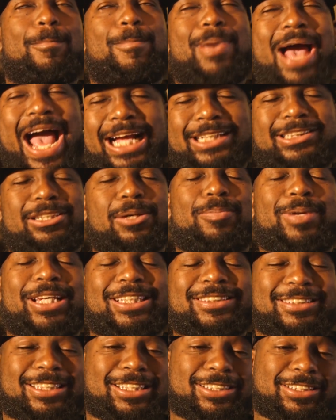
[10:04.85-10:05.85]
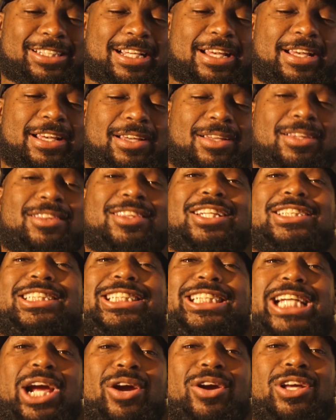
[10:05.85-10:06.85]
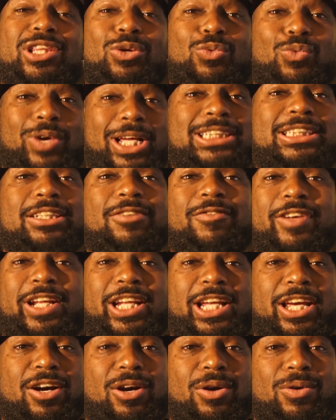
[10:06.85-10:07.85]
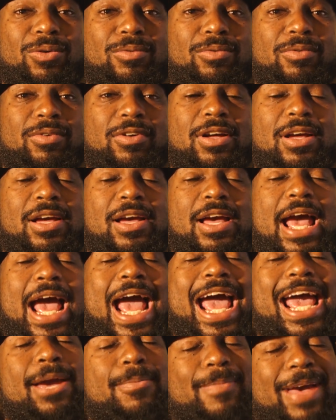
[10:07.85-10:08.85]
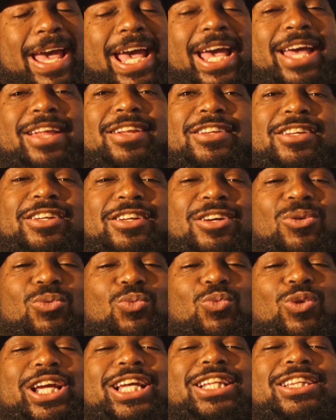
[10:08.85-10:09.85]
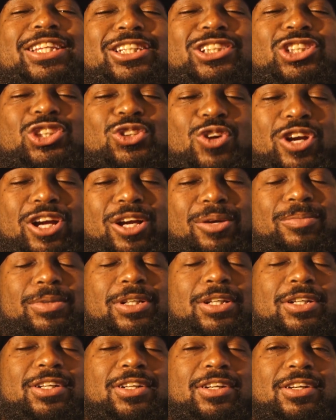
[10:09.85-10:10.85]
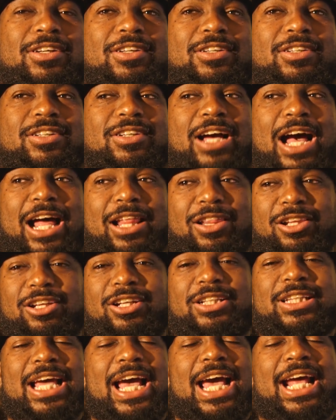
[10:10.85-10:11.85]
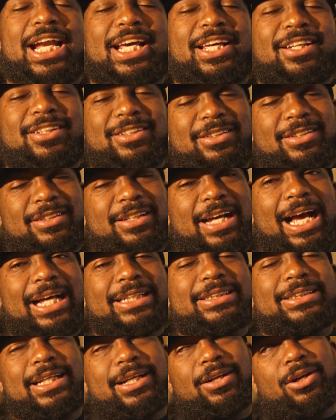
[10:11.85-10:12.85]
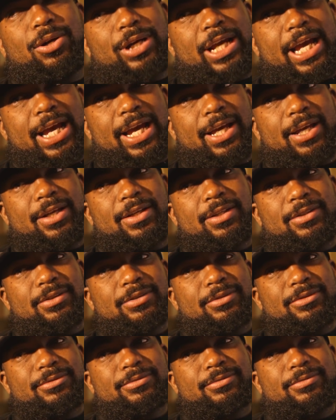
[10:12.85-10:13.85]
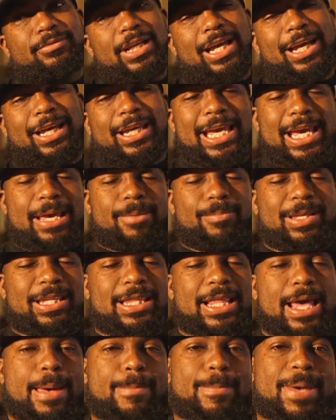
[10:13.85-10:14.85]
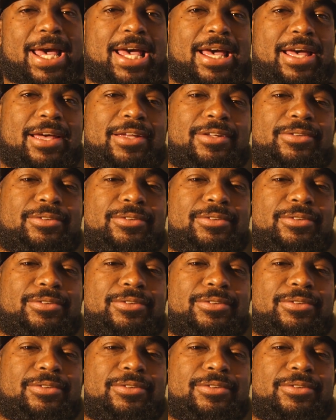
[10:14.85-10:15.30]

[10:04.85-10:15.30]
Back to business. The Jared Lorenzen video. Hey man, read this script. I looked at it. I said, okay, it can't be that bad.